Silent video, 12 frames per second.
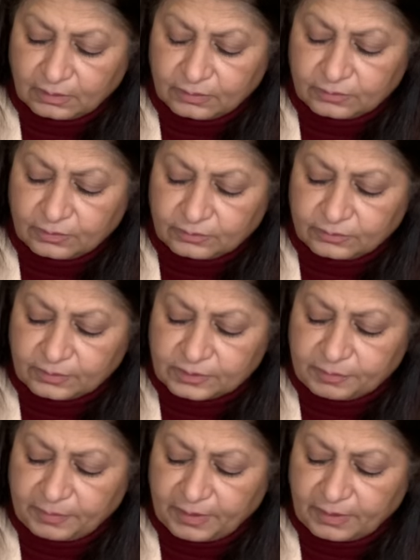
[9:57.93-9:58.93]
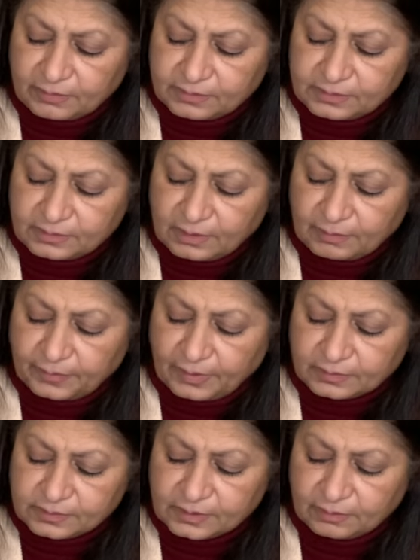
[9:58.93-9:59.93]
you told your spouse
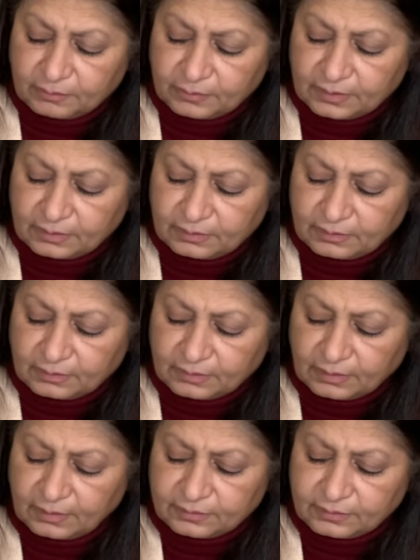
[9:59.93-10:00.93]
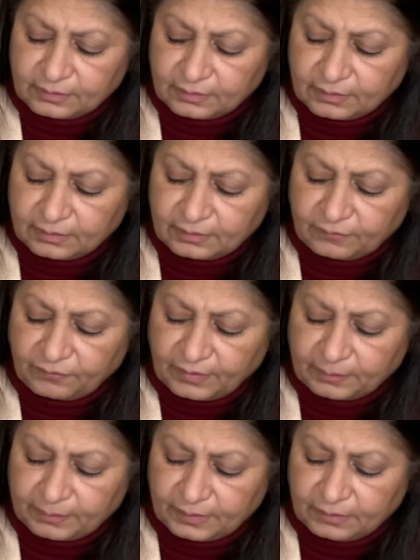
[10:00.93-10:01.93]
about someone relating in the
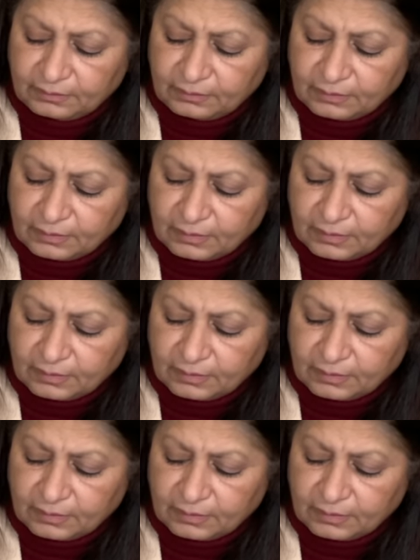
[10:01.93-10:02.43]
family